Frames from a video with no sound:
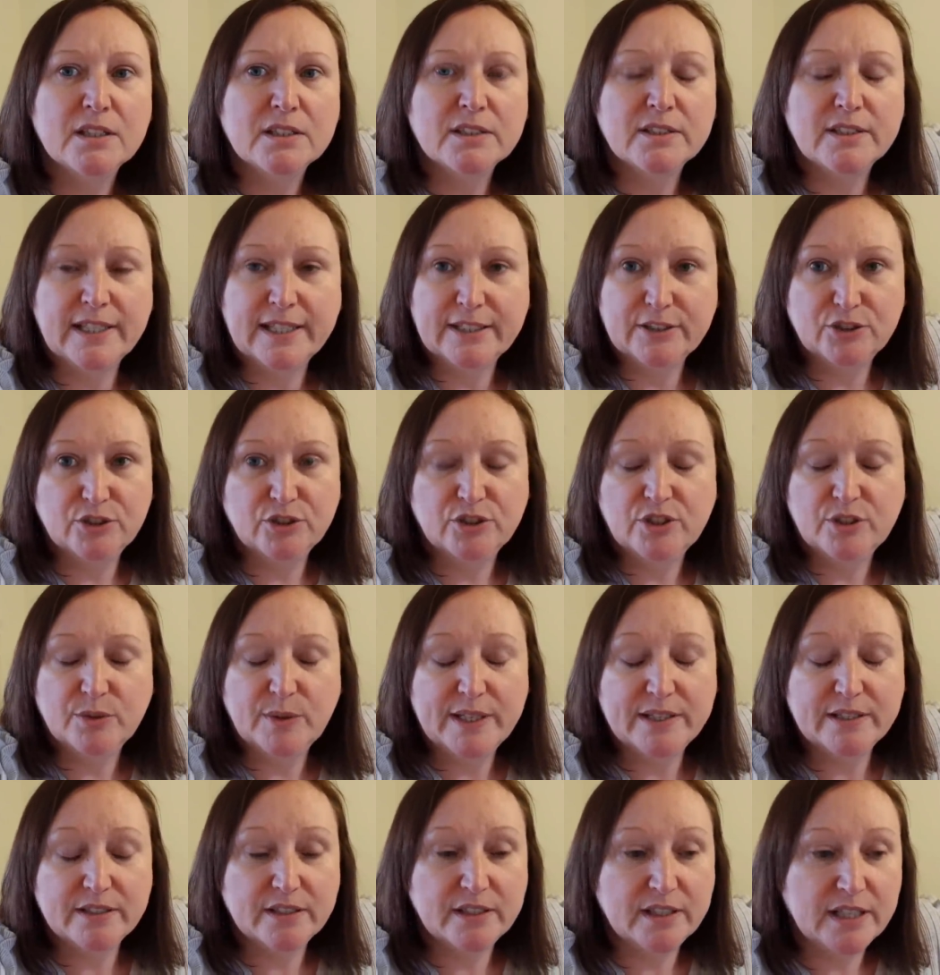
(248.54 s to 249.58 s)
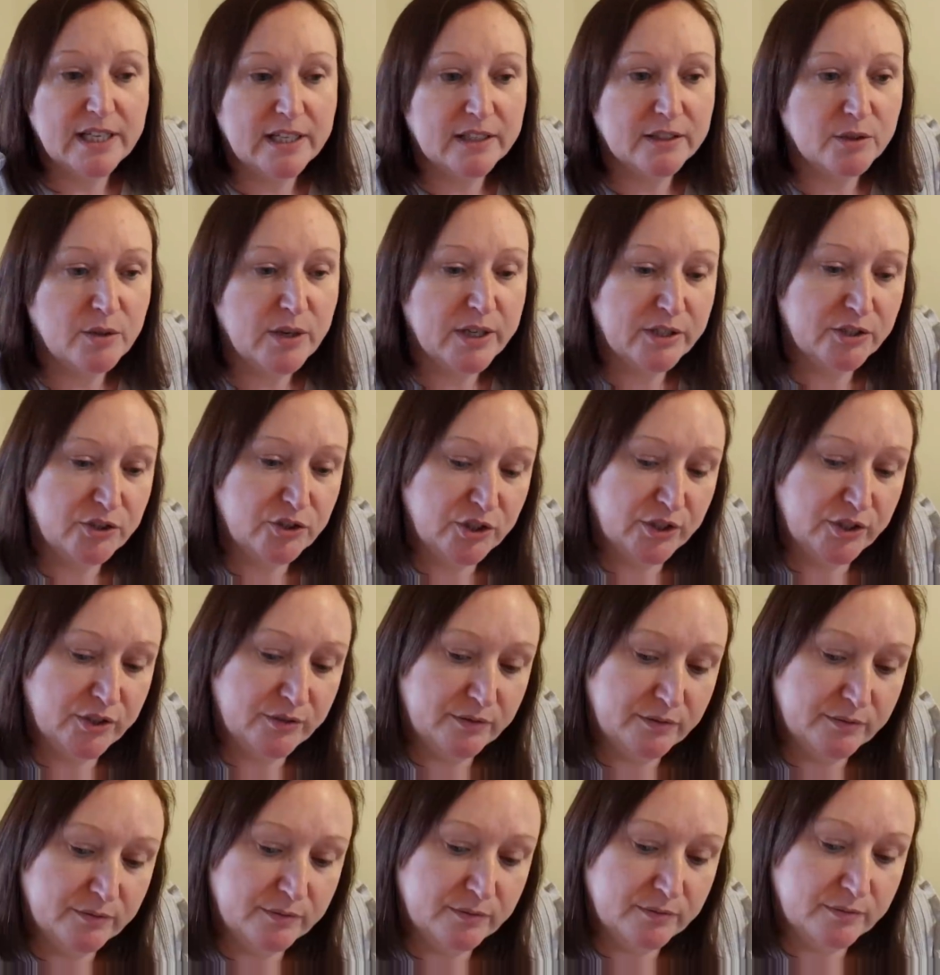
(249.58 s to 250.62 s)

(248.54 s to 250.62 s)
So that's just to answer that question.